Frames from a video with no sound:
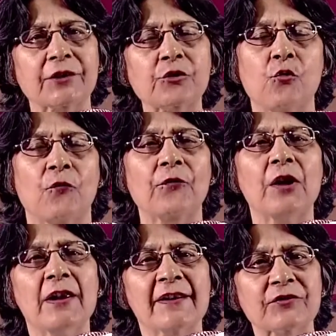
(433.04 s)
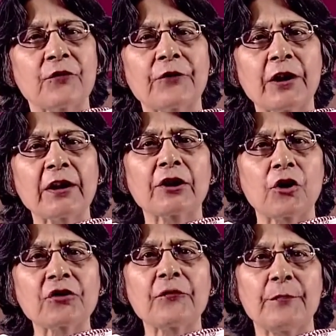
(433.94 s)
the roof. So, where
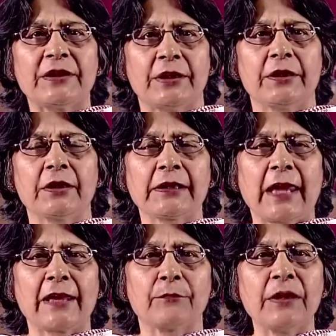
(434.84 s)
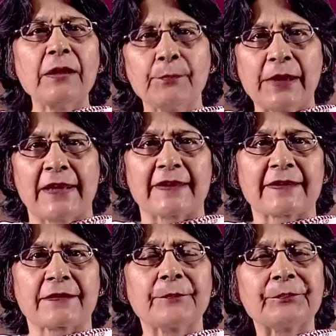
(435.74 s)
lot of material can be
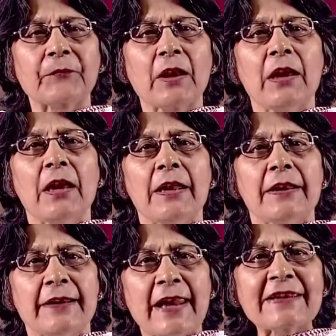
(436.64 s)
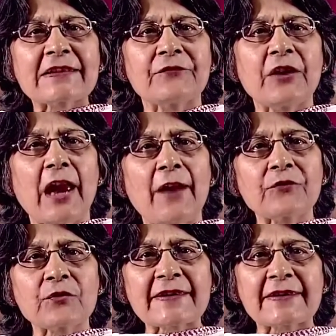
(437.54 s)
placed. Next, we
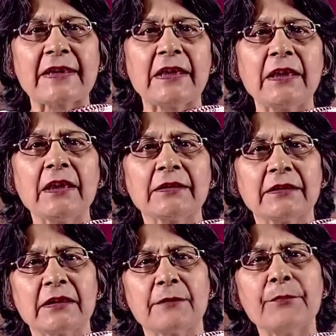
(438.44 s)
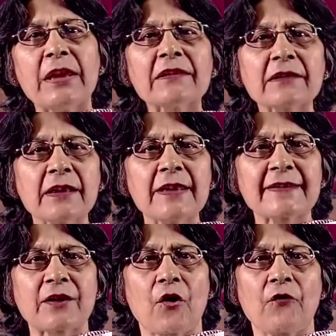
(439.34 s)
have to see the
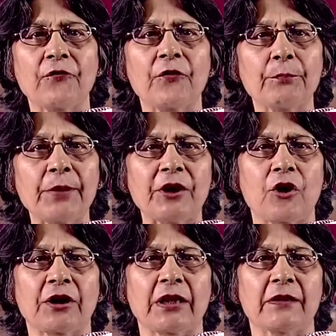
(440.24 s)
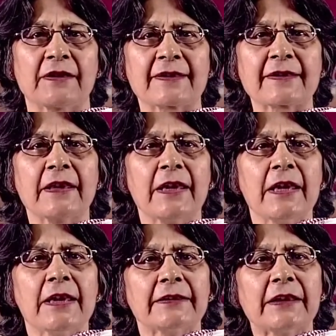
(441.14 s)
maintenance of periodicals.
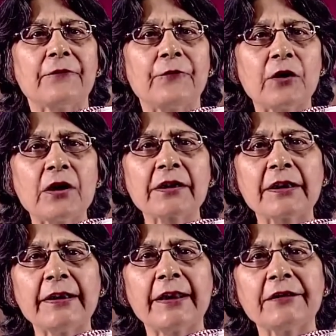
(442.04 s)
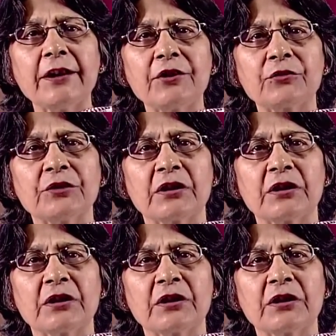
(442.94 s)
The work related to